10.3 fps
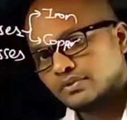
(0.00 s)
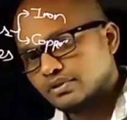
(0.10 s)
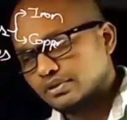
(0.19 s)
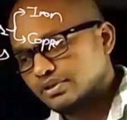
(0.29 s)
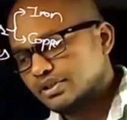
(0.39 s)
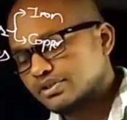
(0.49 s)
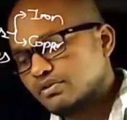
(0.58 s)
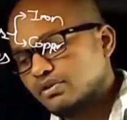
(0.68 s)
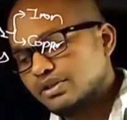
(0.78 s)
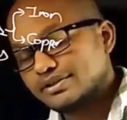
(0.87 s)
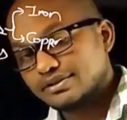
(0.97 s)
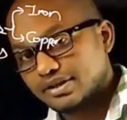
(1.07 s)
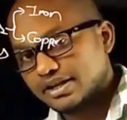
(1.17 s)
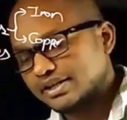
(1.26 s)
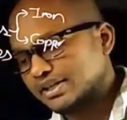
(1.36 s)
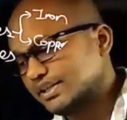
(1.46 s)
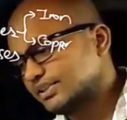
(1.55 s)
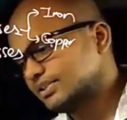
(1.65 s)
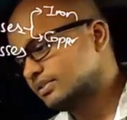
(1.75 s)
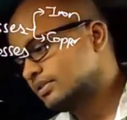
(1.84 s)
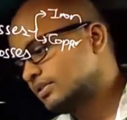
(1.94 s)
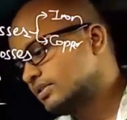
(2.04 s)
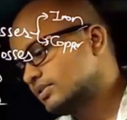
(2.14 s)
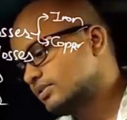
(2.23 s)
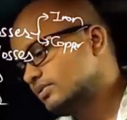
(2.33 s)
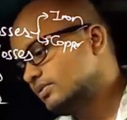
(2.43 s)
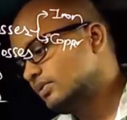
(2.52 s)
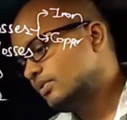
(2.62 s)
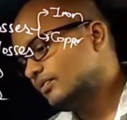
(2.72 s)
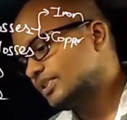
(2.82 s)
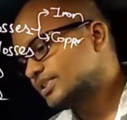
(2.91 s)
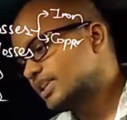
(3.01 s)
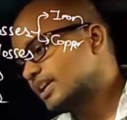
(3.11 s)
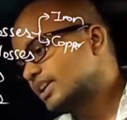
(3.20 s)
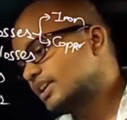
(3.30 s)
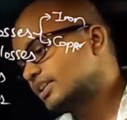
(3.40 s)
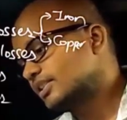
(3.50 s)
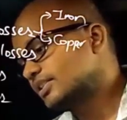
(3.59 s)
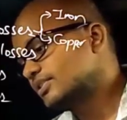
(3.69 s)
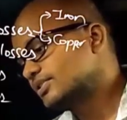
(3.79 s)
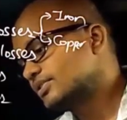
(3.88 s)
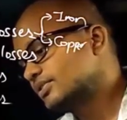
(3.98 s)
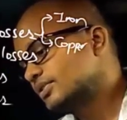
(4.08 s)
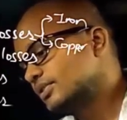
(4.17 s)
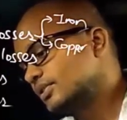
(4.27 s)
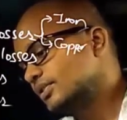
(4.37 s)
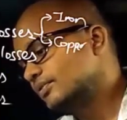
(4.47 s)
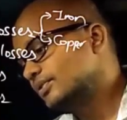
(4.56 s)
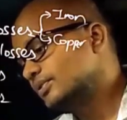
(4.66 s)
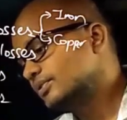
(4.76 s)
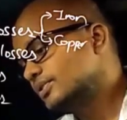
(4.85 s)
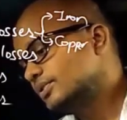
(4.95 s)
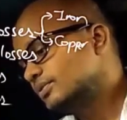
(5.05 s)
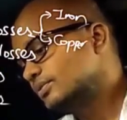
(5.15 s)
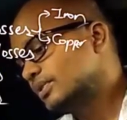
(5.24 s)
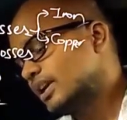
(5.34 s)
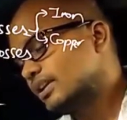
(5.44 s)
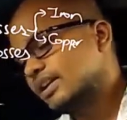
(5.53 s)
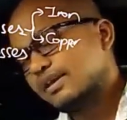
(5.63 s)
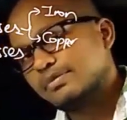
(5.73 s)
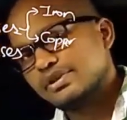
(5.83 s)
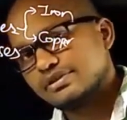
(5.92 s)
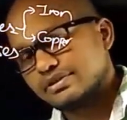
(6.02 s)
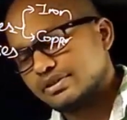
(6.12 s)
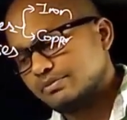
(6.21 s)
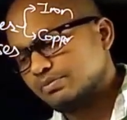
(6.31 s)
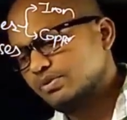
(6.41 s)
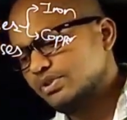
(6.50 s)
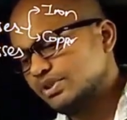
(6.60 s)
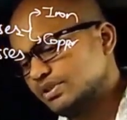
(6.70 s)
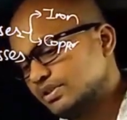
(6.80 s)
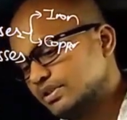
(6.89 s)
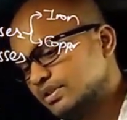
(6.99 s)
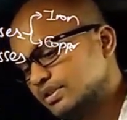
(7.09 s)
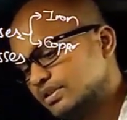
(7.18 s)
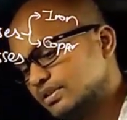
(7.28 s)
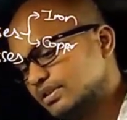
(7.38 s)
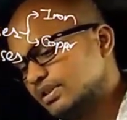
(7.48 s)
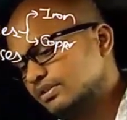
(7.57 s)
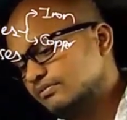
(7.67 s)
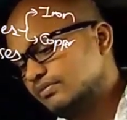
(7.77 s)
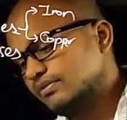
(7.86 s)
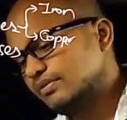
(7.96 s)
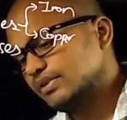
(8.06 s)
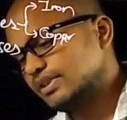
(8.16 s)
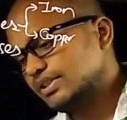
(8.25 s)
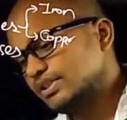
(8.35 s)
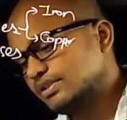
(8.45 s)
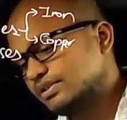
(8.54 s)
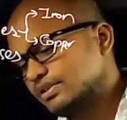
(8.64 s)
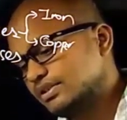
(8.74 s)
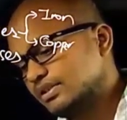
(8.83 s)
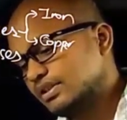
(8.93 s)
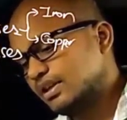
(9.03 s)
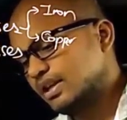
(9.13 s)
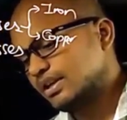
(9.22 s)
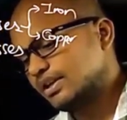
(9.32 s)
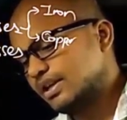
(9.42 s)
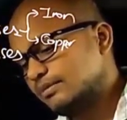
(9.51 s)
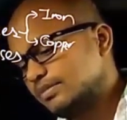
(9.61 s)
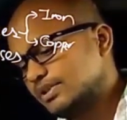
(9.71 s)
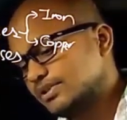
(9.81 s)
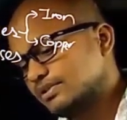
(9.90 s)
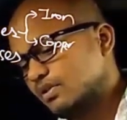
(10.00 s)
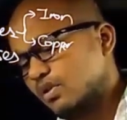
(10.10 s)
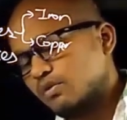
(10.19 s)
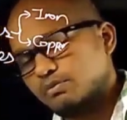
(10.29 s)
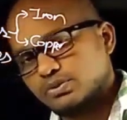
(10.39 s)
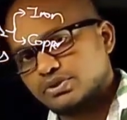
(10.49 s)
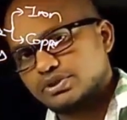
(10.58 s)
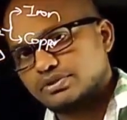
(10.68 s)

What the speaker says: This is called stranded conductor. So with standard conductors, if you give 100 amperes input, then we will get 100 amperes output.